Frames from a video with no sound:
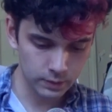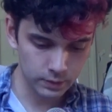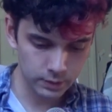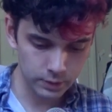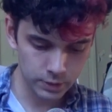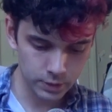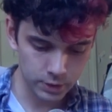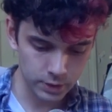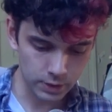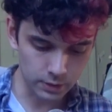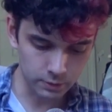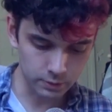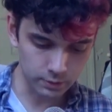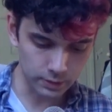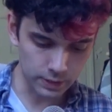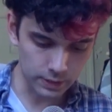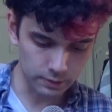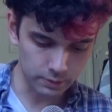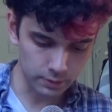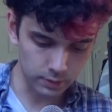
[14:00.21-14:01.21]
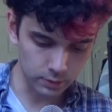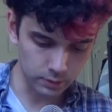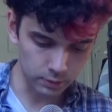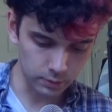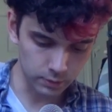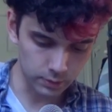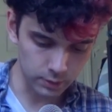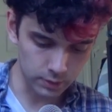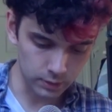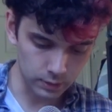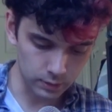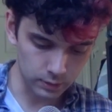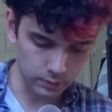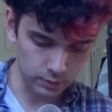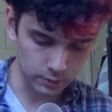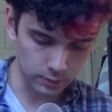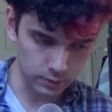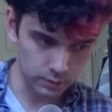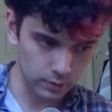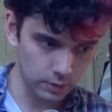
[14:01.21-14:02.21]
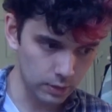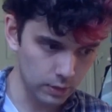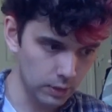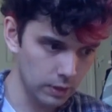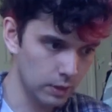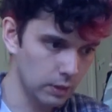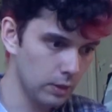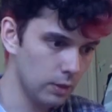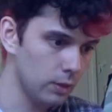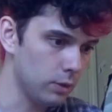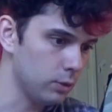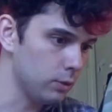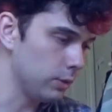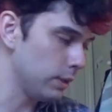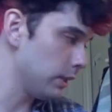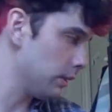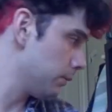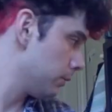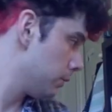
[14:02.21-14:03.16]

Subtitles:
shelf life is for these. Oh yeah, I'm